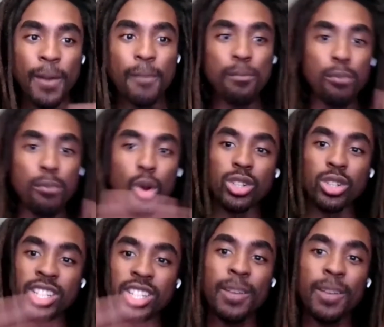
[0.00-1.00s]

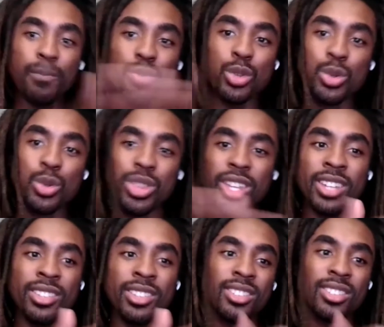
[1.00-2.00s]
merging two
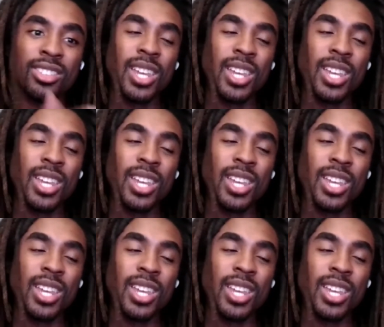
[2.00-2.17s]
things,